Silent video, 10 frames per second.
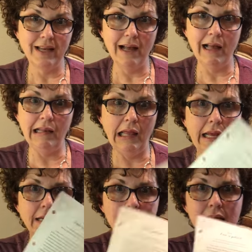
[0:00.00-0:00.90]
I
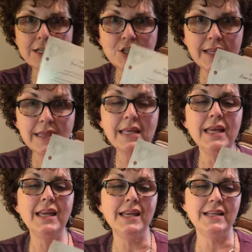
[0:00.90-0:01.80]
like touching
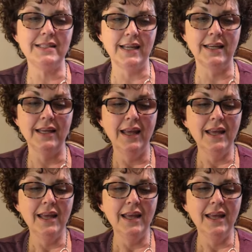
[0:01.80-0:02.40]
things and,